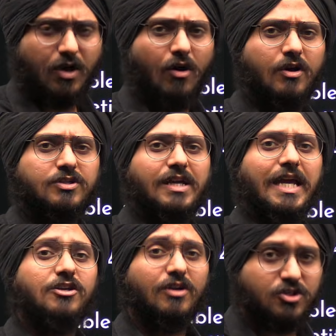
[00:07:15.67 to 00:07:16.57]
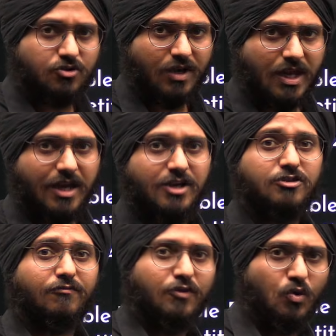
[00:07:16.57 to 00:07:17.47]
because industry
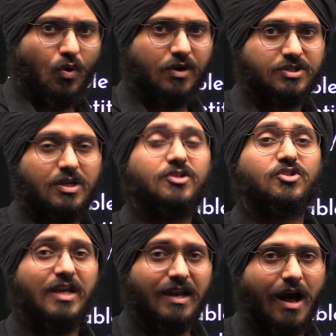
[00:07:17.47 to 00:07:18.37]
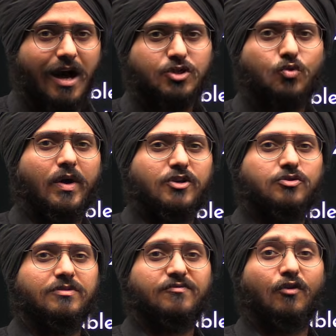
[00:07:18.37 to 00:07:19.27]
interviewers still ask
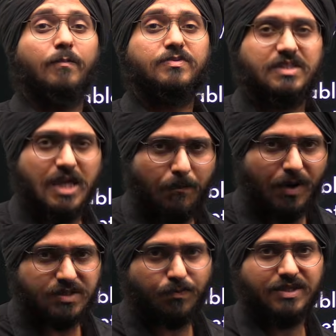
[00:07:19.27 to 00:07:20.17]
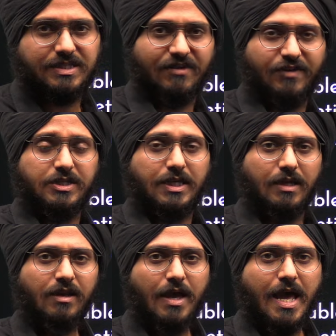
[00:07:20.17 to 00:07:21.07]
questions from
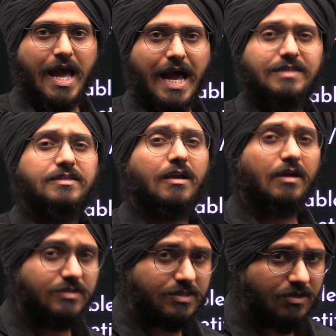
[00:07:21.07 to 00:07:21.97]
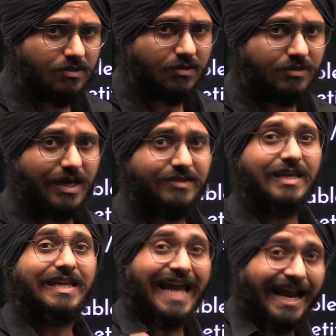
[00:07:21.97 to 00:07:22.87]
C++17 as they consider that
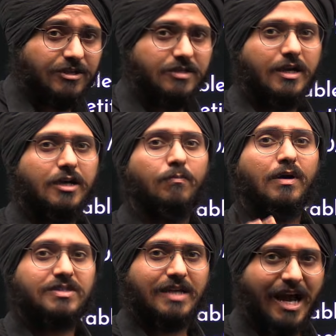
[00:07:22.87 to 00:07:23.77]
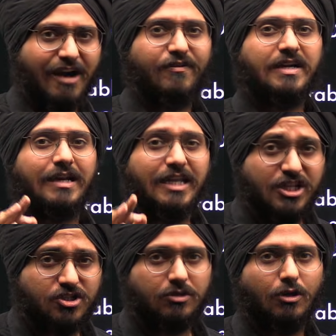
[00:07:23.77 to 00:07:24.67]
the candidate must have at
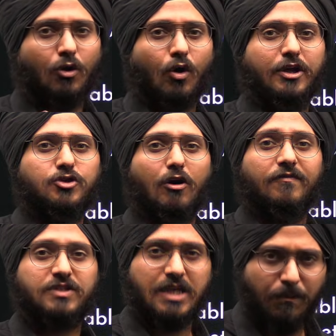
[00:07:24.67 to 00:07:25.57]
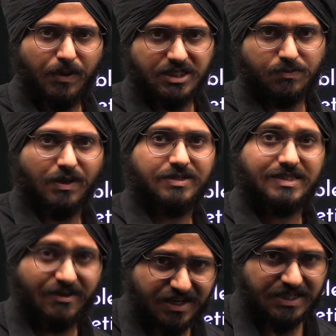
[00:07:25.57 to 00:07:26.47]
least the knowledge of
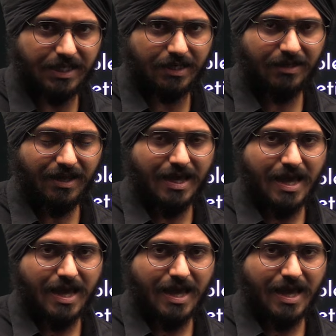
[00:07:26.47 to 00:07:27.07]
C++17